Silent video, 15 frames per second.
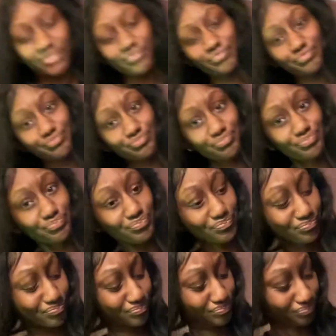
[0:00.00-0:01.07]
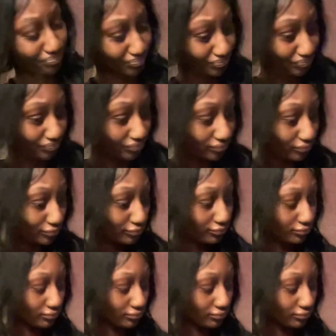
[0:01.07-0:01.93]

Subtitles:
No one is speaking in this clip.